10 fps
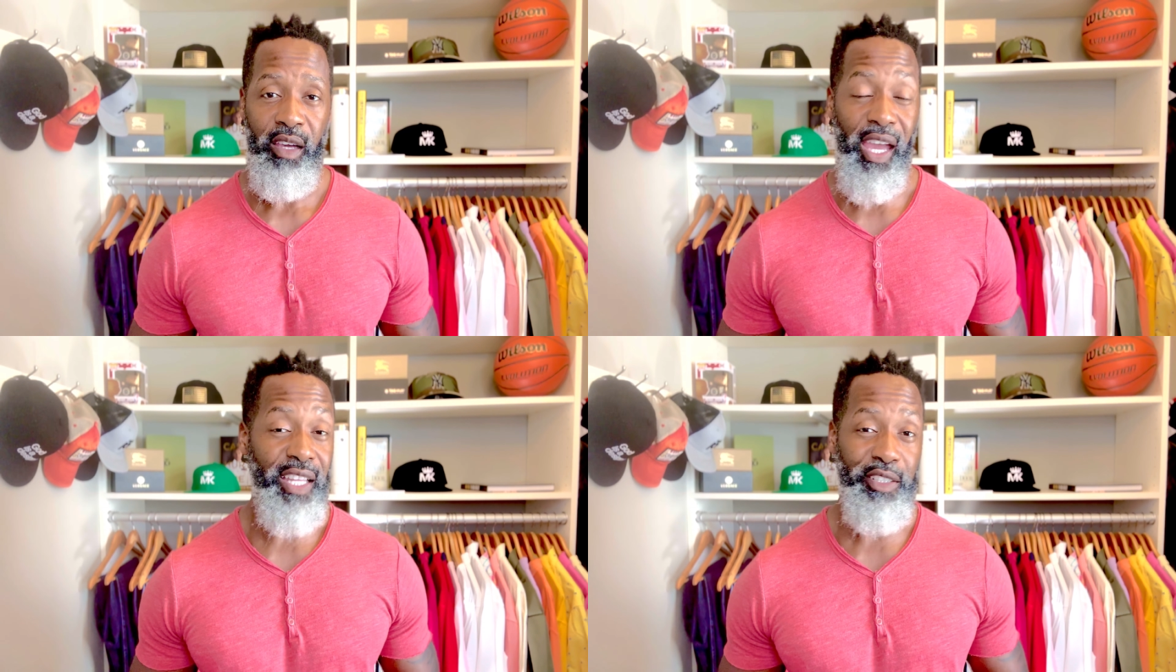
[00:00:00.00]

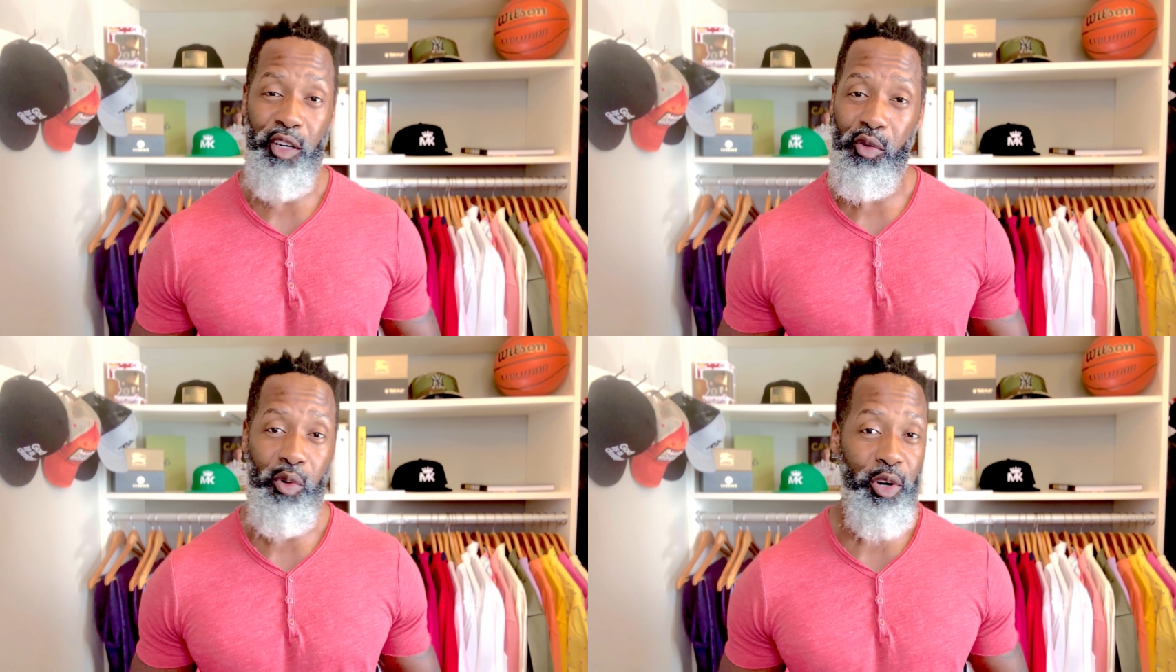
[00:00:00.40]
And
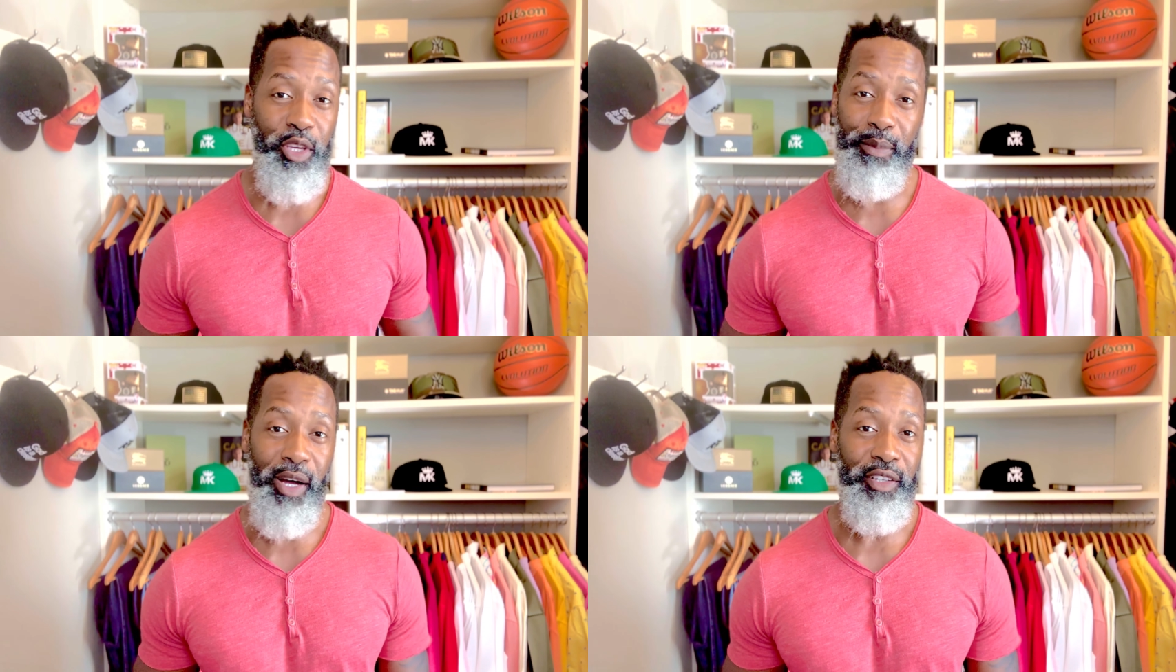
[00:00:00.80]
don't worry
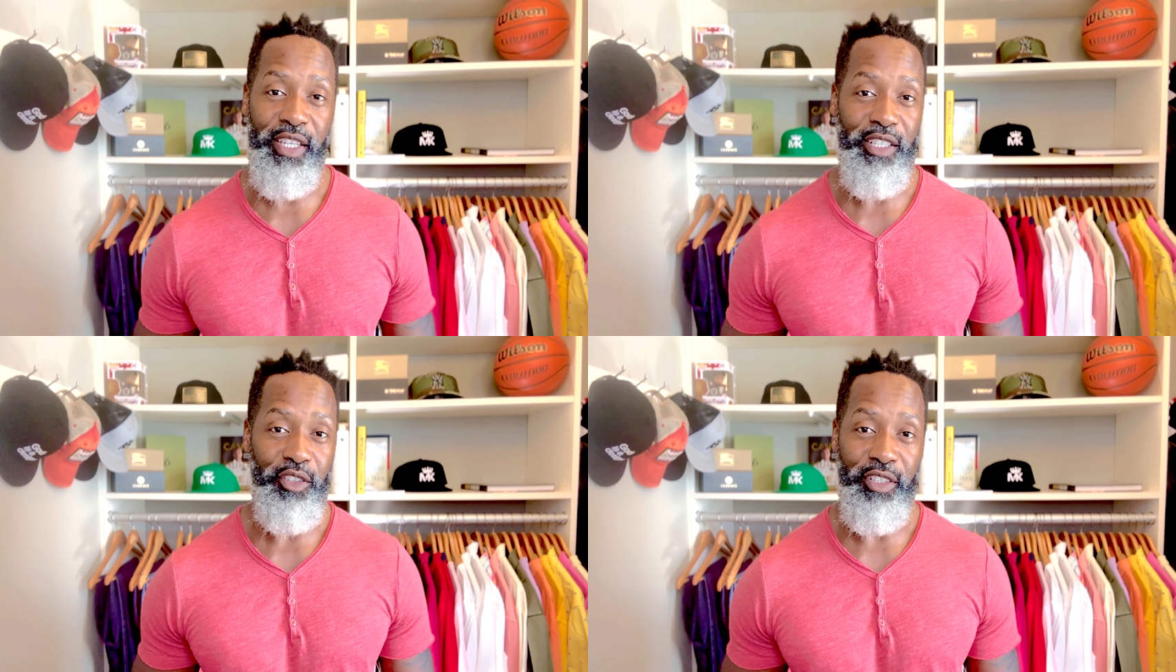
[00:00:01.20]
about
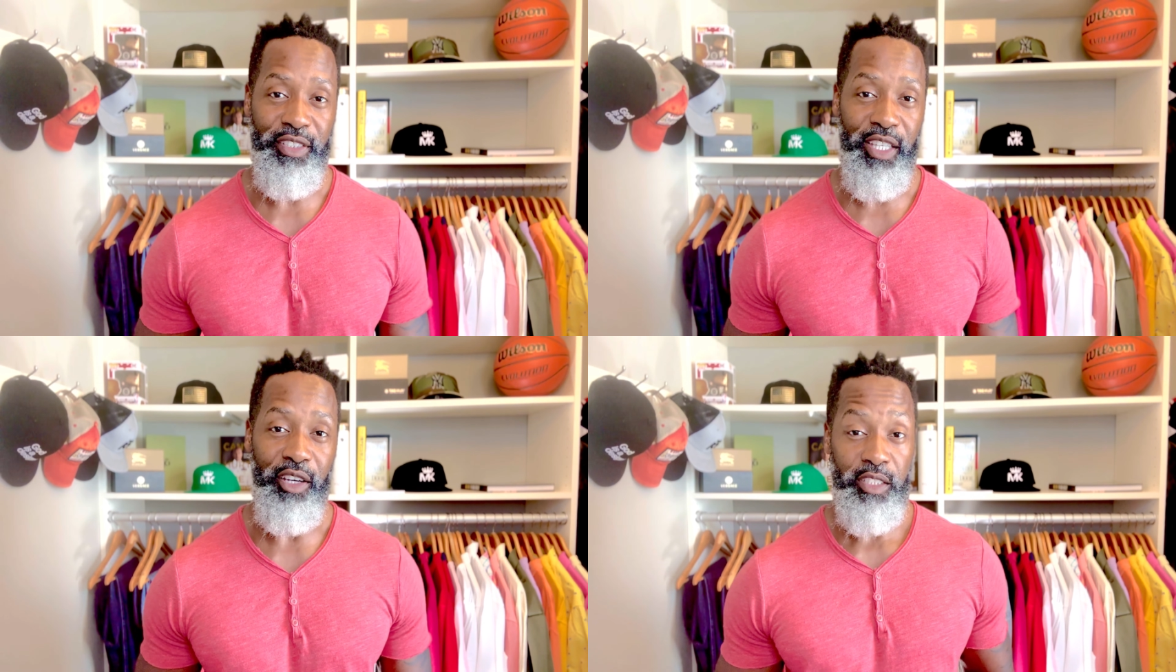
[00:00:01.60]
getting on the scale.